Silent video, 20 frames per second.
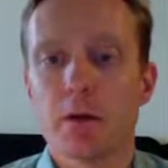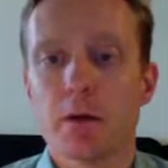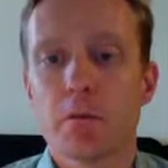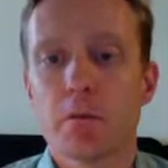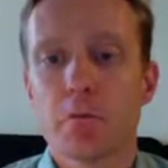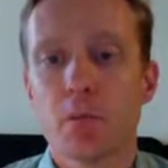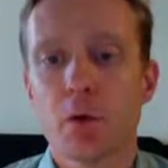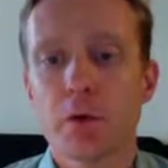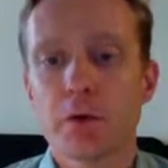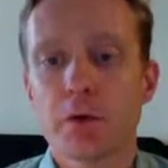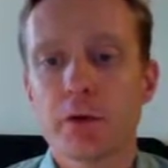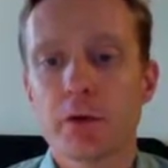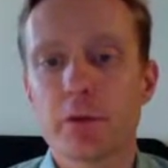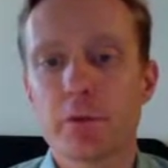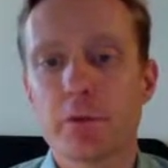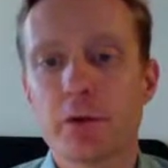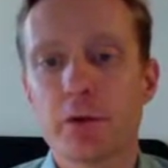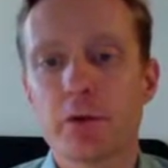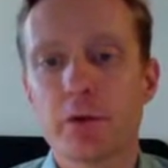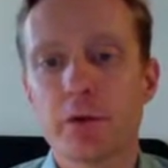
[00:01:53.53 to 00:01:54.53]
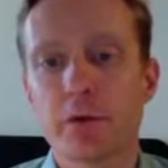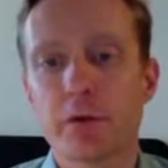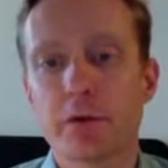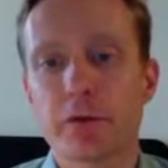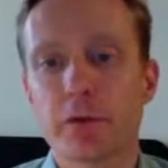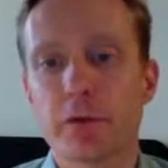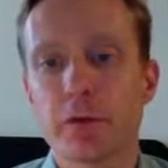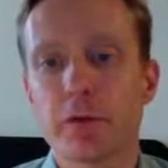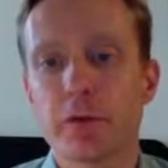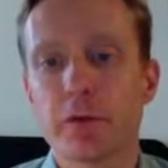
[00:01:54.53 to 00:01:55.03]
most of them used the
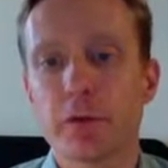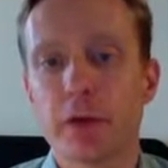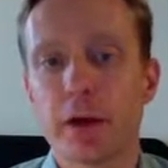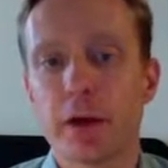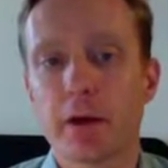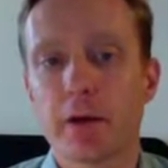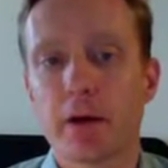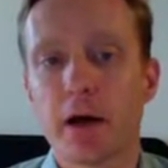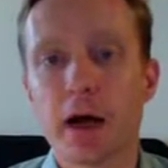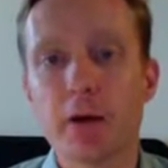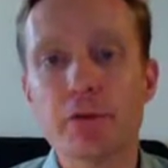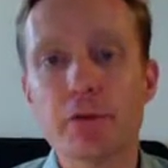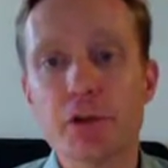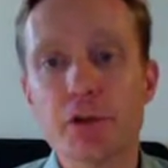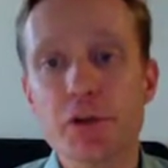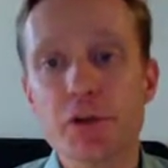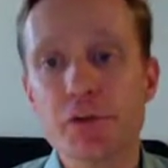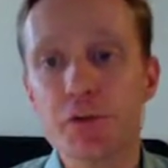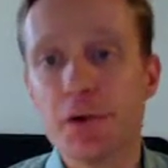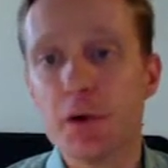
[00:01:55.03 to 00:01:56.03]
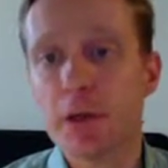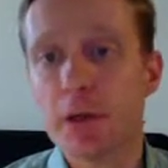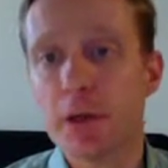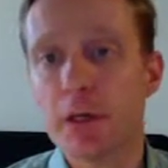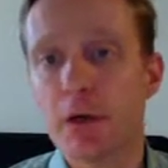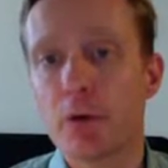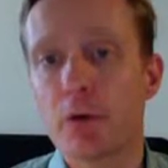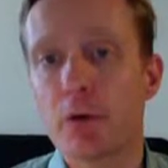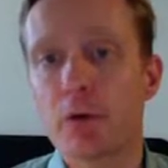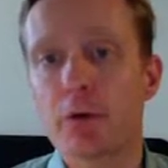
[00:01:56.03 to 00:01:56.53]
excuse that I was just following
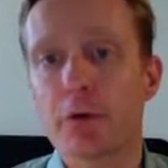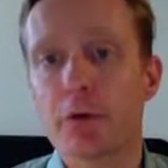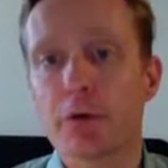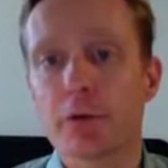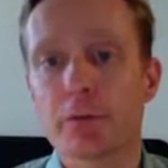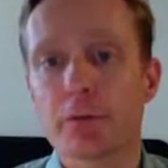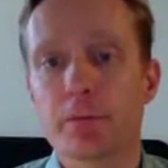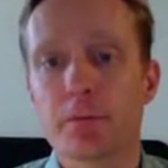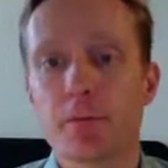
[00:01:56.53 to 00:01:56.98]
orders.